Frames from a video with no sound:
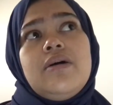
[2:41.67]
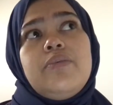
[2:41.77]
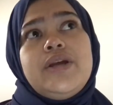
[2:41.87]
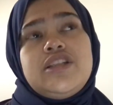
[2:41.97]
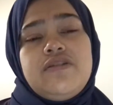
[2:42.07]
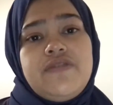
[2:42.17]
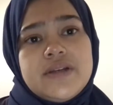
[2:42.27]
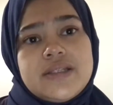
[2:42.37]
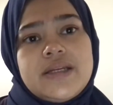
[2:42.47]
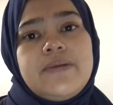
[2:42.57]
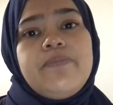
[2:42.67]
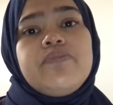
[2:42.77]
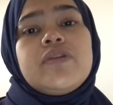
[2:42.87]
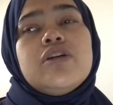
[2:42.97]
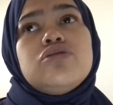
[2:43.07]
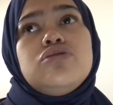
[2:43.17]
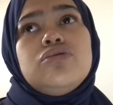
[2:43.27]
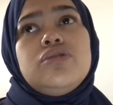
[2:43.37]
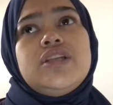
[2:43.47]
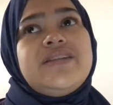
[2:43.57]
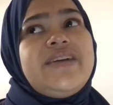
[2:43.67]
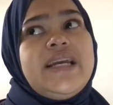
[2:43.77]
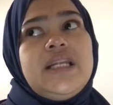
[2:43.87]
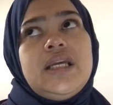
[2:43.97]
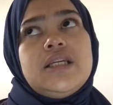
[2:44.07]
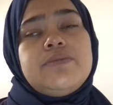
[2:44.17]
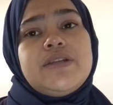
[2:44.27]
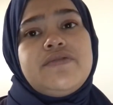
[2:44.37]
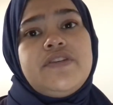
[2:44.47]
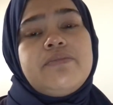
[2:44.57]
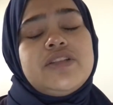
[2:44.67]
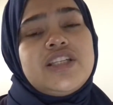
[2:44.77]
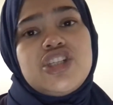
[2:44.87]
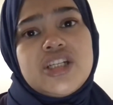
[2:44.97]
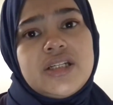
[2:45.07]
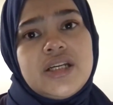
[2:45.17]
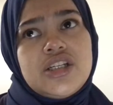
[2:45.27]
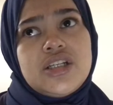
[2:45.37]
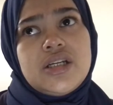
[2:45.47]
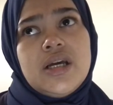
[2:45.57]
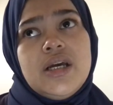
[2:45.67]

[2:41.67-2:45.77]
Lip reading: when she feels it. So is there any specific position that she